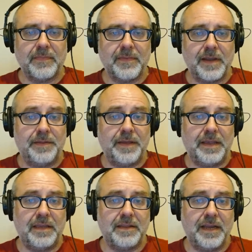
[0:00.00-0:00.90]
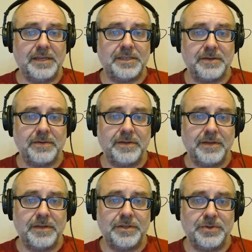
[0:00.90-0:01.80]
I think he likes you,
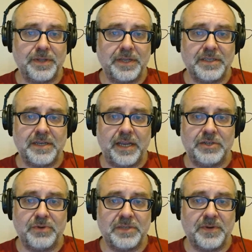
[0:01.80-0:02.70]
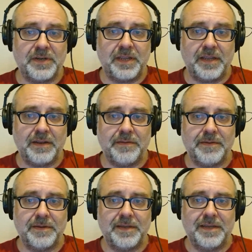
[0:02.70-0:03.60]
Julian Stage whispered to Edith.
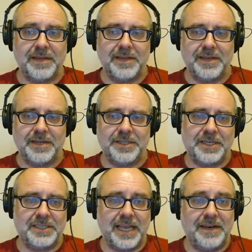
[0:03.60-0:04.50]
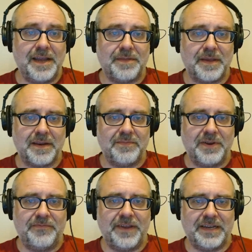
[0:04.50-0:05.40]
She said nothing, but
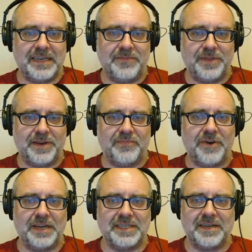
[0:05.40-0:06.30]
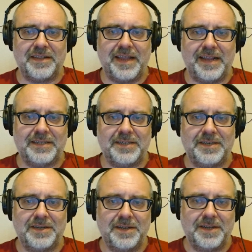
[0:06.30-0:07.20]
fixed him with an appraising glance.
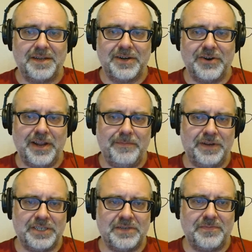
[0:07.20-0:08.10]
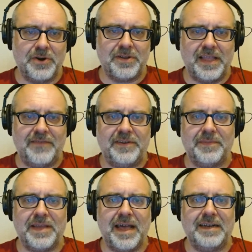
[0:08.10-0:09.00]
Her impish smirk left him
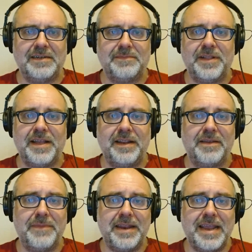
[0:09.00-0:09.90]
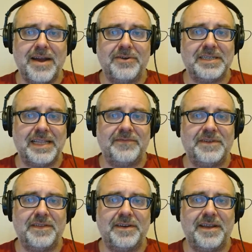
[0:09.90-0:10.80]
contemplating the many hours left
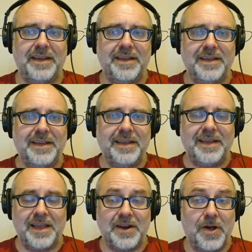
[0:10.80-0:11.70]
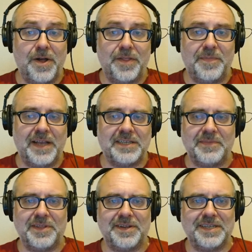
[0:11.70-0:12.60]
in the day and all the
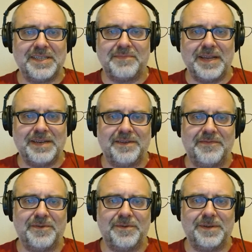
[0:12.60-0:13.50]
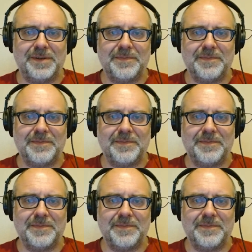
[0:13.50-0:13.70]
possibilities that might unfold.